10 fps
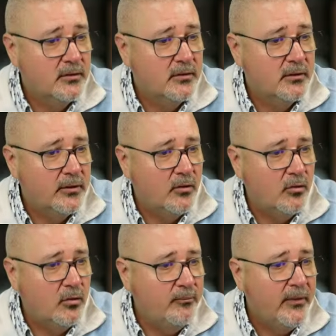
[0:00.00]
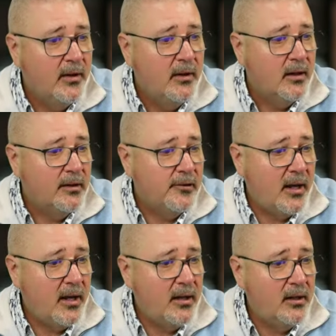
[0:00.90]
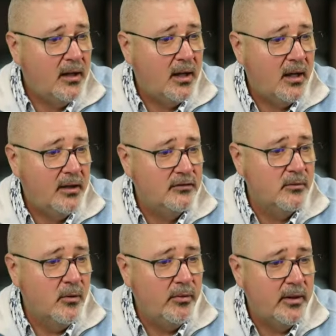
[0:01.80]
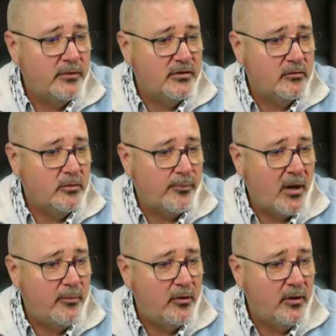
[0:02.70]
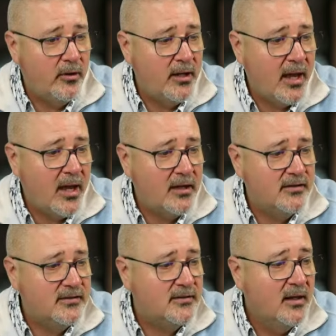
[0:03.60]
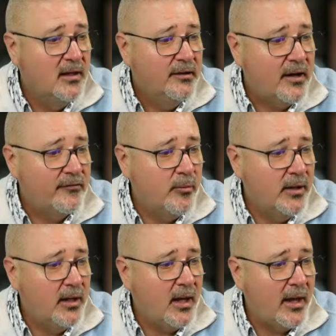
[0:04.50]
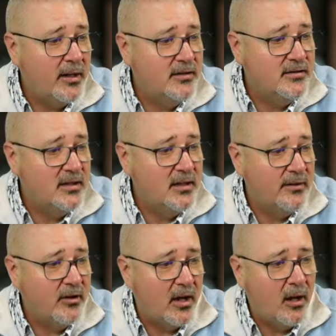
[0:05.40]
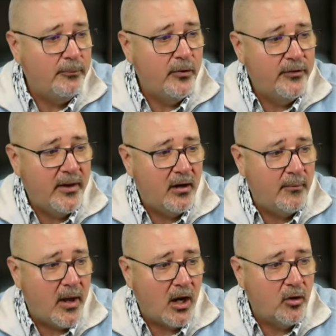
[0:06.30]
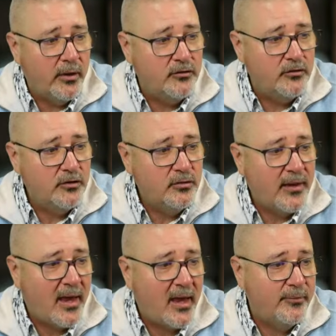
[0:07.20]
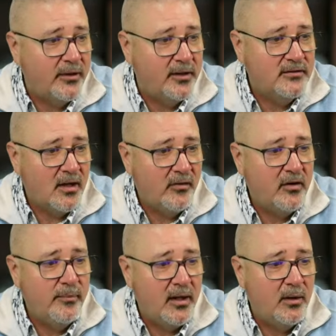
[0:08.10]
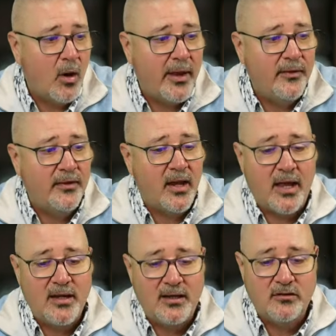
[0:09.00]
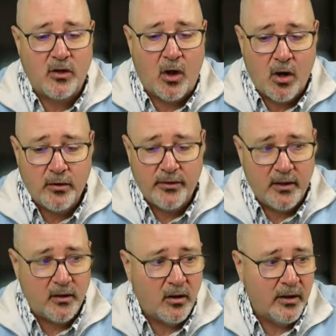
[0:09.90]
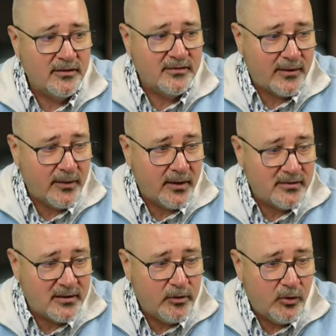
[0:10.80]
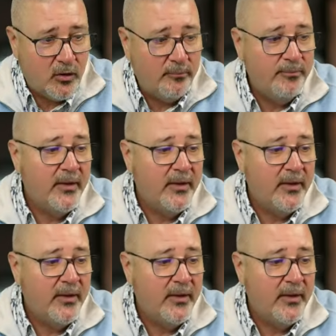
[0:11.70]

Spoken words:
Okay, cool. All right. Is the mobile number same as my primary? Yes. Government ID. I've got to upload there. I'm not going to do that, but it is telling me what the IDs are that are acceptable.